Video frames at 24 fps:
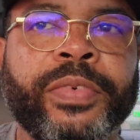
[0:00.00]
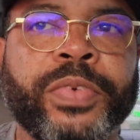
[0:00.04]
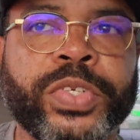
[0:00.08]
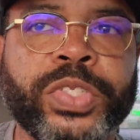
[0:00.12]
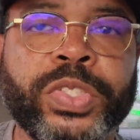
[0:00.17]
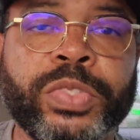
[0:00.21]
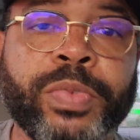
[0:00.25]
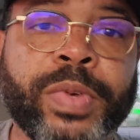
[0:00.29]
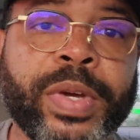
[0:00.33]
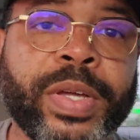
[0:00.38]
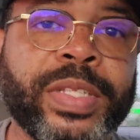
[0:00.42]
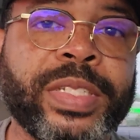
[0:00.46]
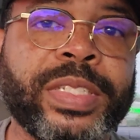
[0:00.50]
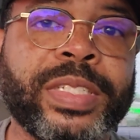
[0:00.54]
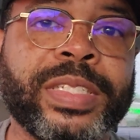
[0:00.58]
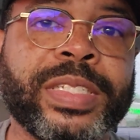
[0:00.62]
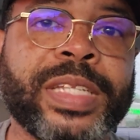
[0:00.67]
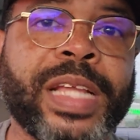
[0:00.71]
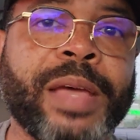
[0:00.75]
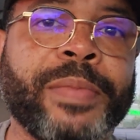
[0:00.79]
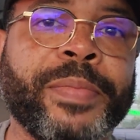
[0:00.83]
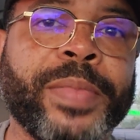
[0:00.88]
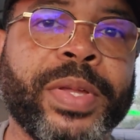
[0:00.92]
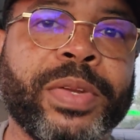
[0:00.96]
First of all, this
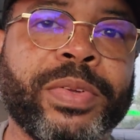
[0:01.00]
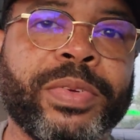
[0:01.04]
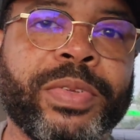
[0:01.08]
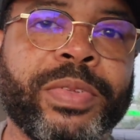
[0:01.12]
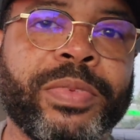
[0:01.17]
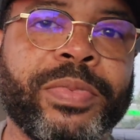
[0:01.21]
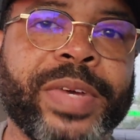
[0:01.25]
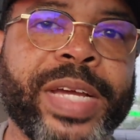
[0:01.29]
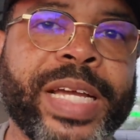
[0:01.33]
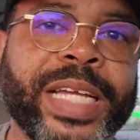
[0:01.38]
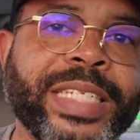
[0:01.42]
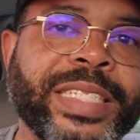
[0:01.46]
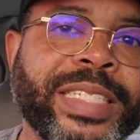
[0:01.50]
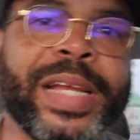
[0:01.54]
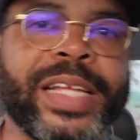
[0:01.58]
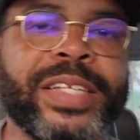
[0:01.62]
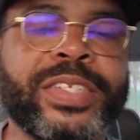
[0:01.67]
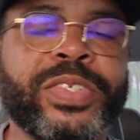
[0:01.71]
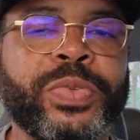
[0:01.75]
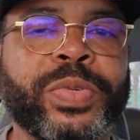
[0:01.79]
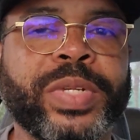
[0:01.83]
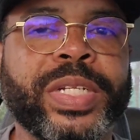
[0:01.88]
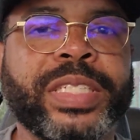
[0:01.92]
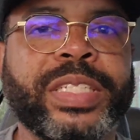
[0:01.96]
is not medical advice. I
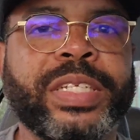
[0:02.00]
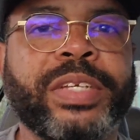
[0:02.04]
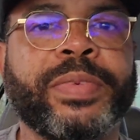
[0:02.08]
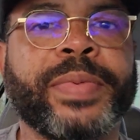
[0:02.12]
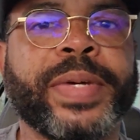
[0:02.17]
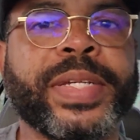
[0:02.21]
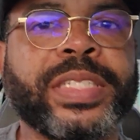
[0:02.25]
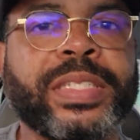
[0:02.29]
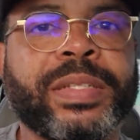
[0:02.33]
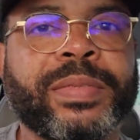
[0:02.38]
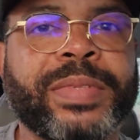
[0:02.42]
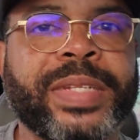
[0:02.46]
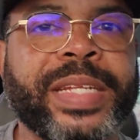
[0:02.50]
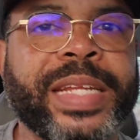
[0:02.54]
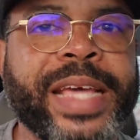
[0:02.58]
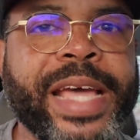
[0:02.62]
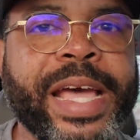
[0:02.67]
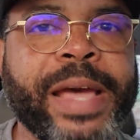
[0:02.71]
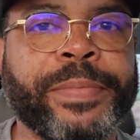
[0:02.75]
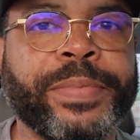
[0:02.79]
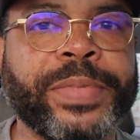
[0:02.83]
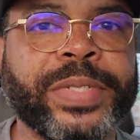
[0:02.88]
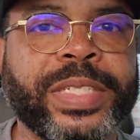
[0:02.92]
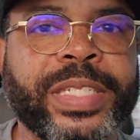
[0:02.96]
do want to tell you about something that
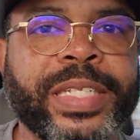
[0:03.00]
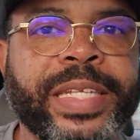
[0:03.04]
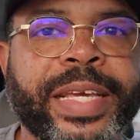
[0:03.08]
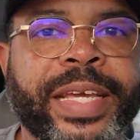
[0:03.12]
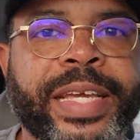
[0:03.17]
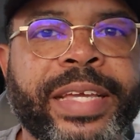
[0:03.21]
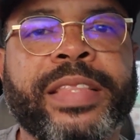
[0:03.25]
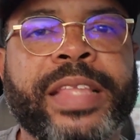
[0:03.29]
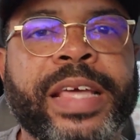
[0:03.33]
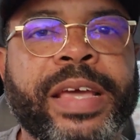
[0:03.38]
happened today